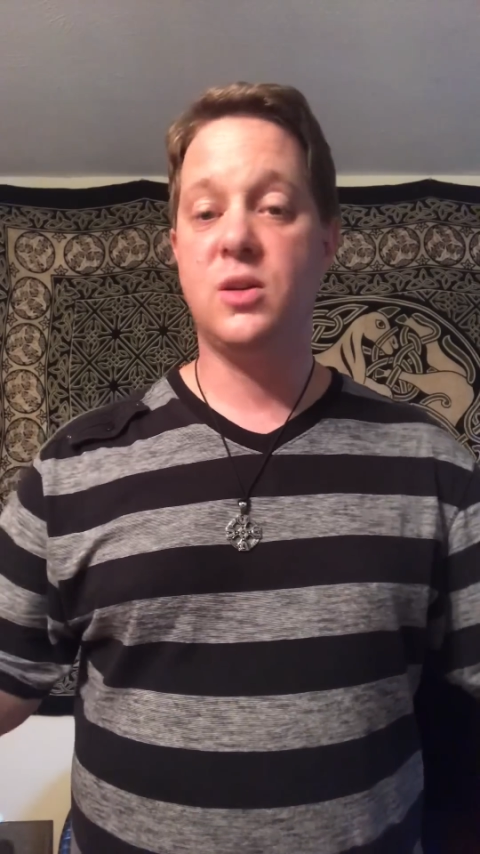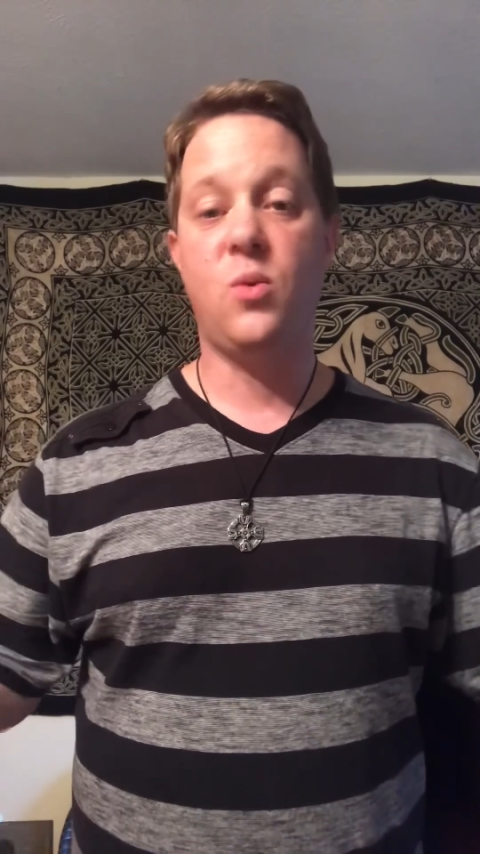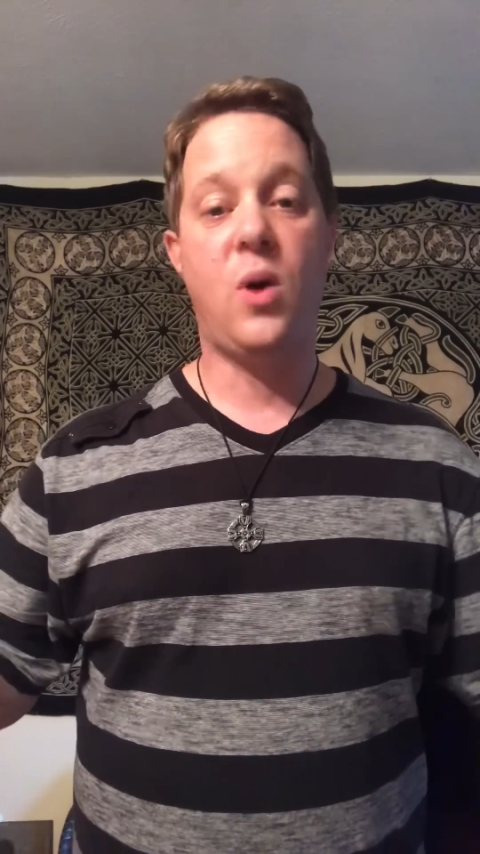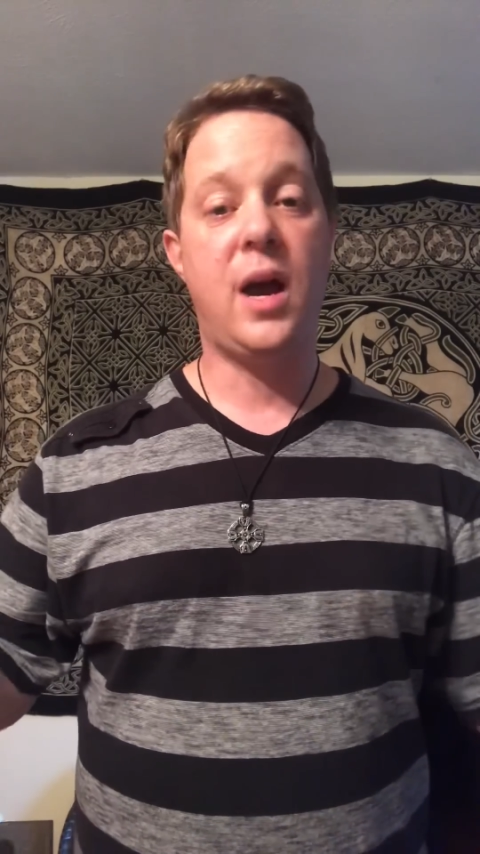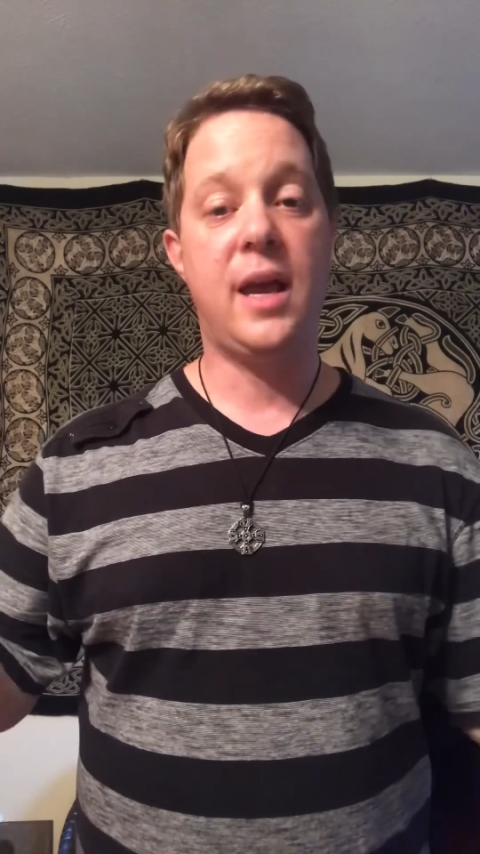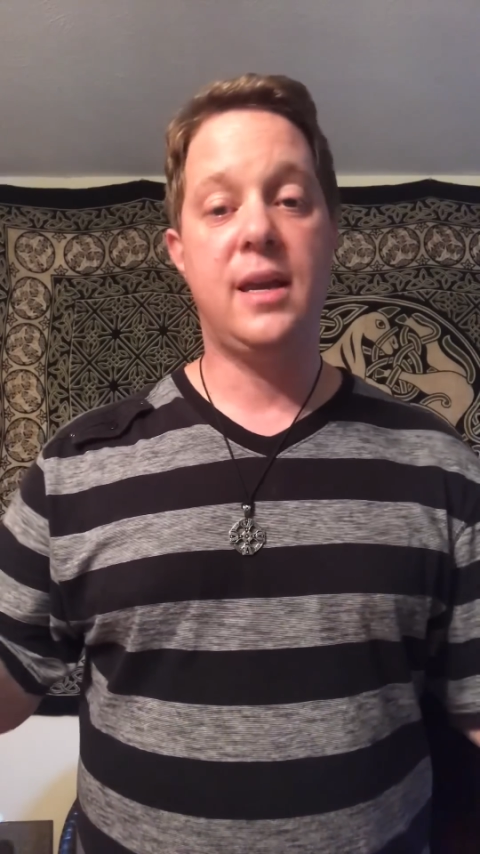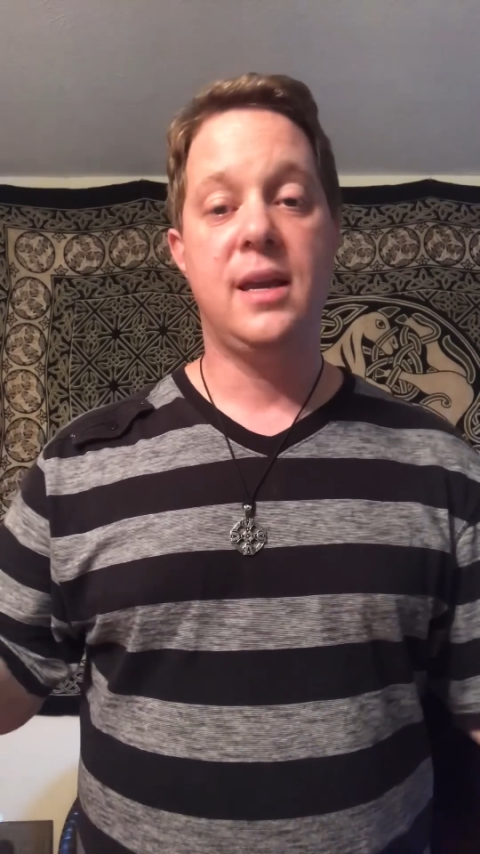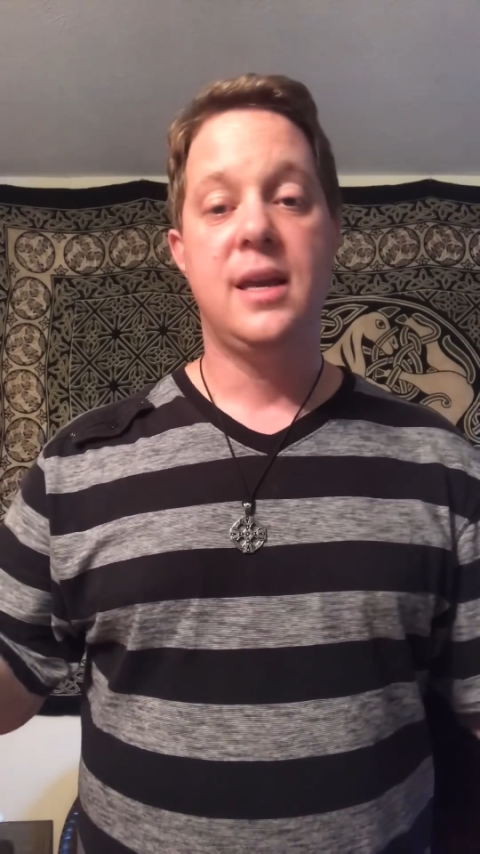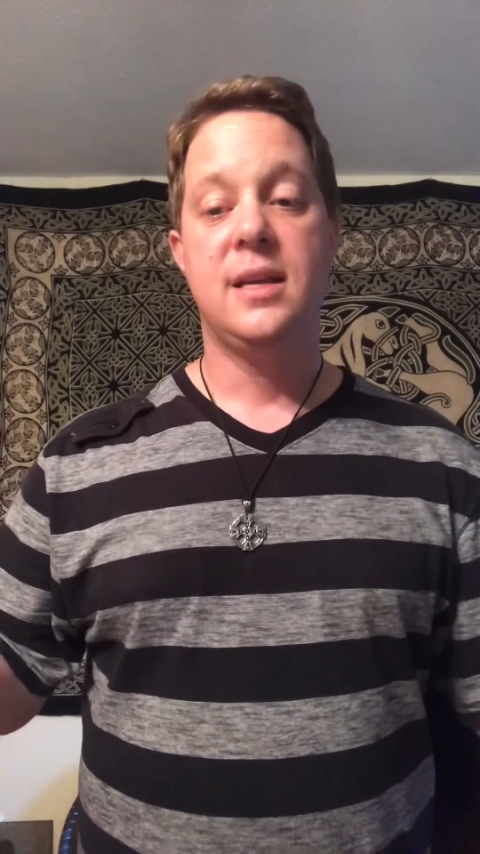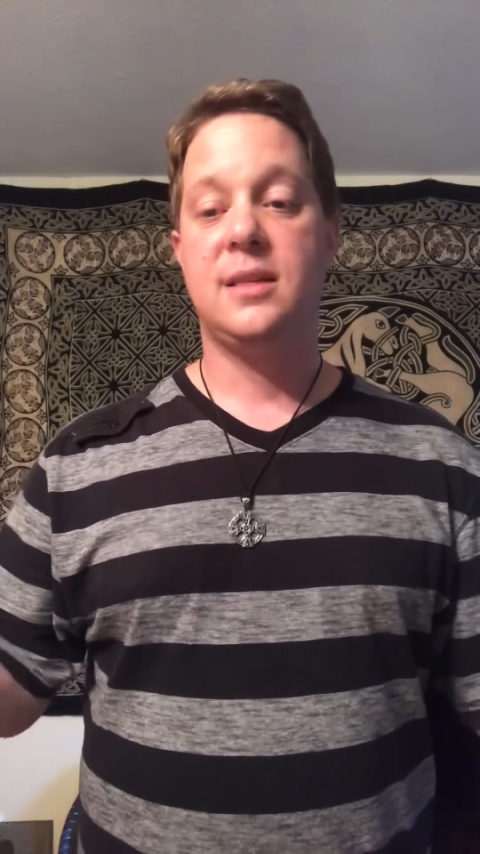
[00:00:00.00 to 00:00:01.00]
to why
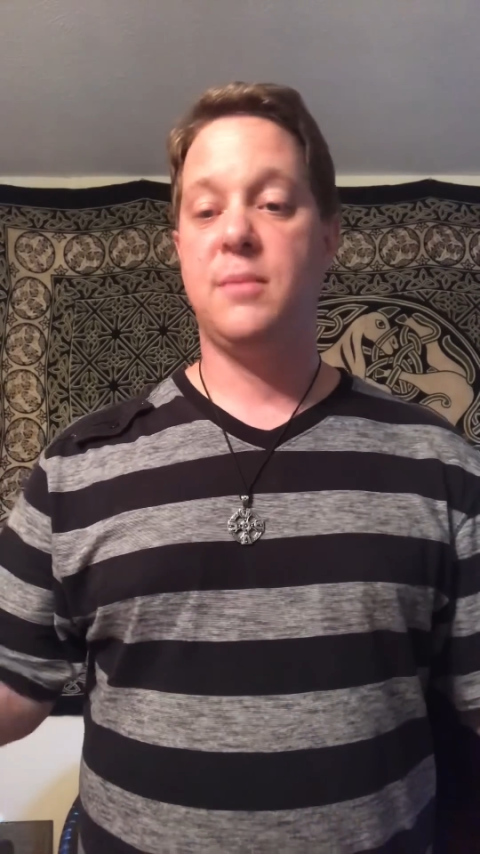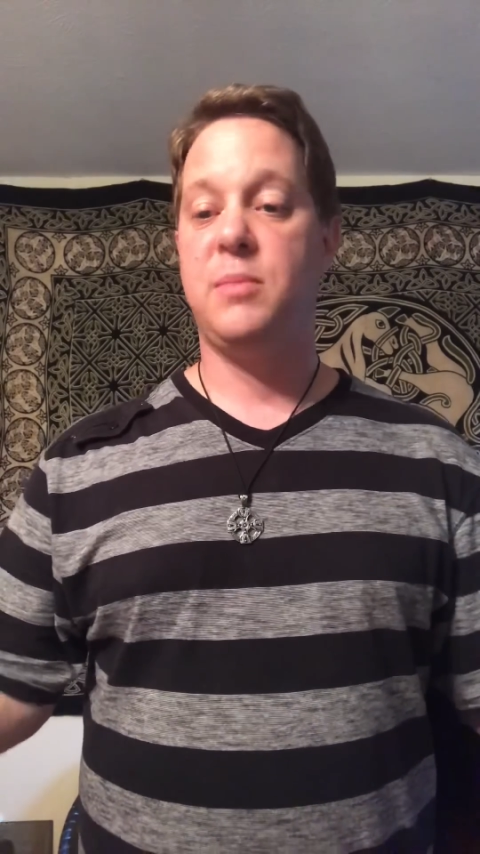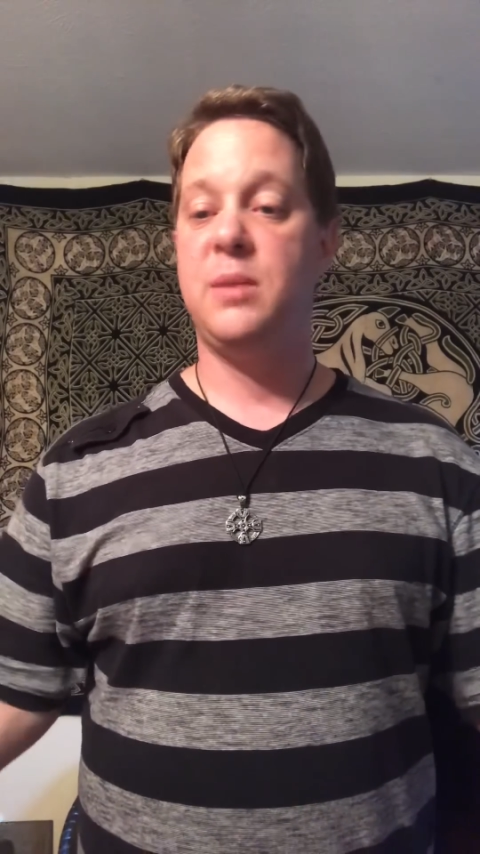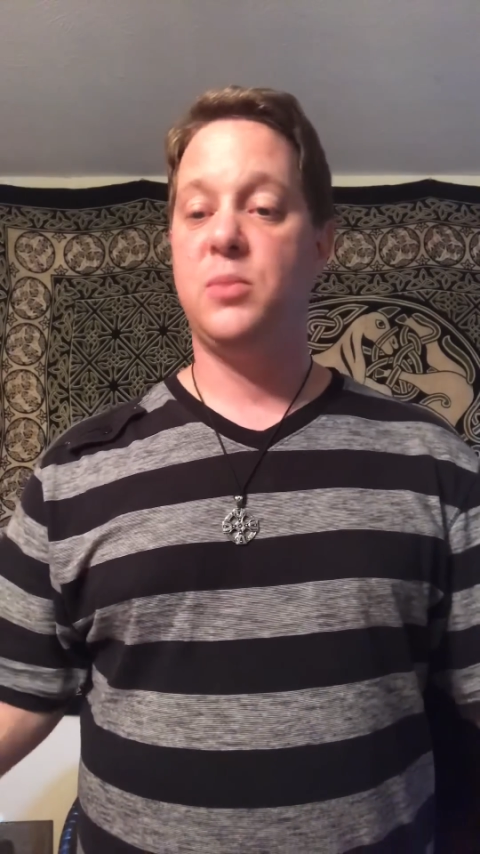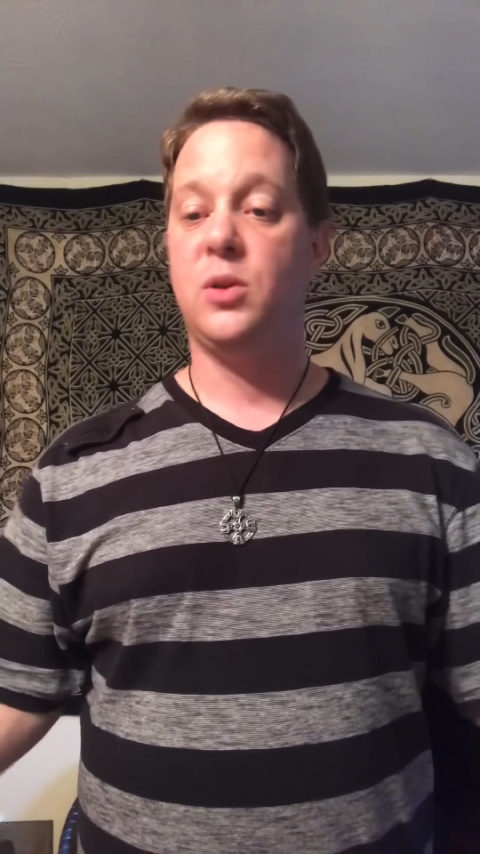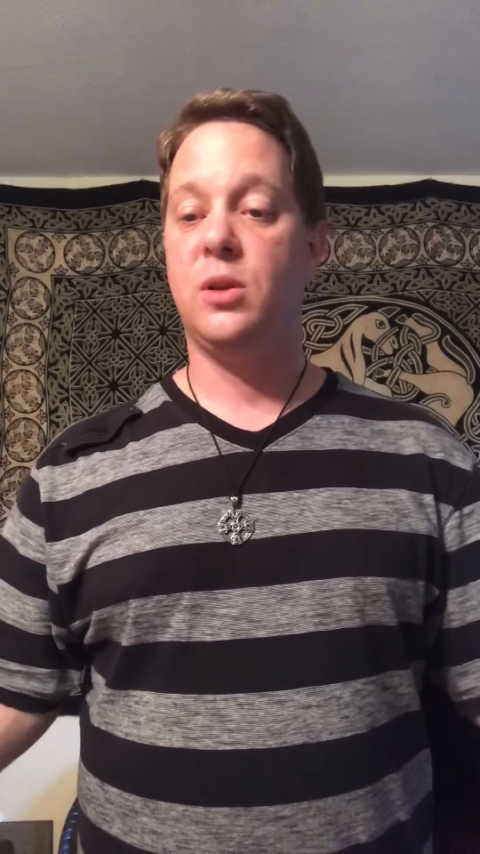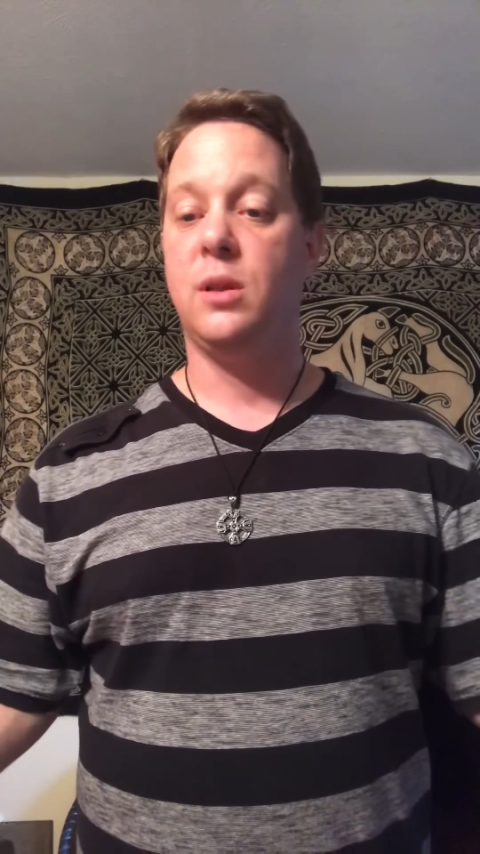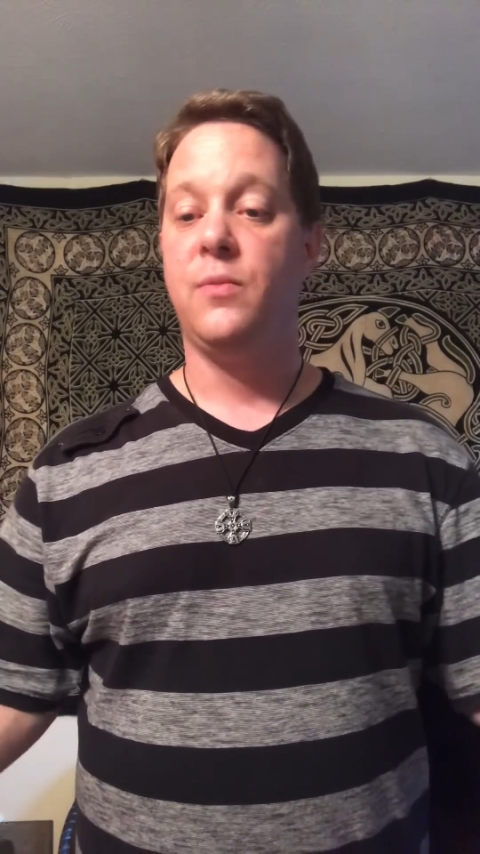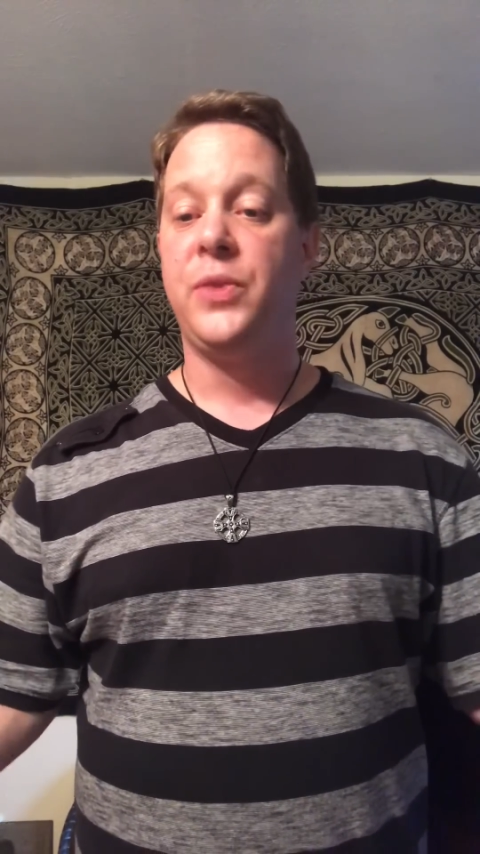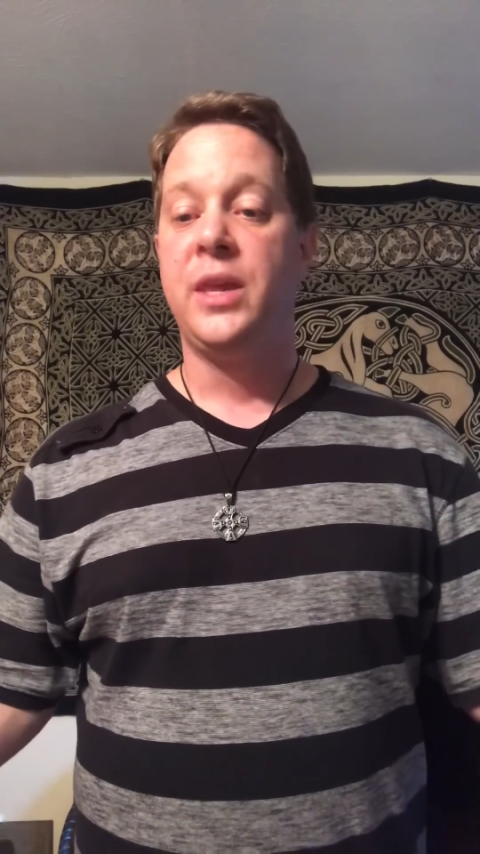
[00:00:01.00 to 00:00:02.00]
some people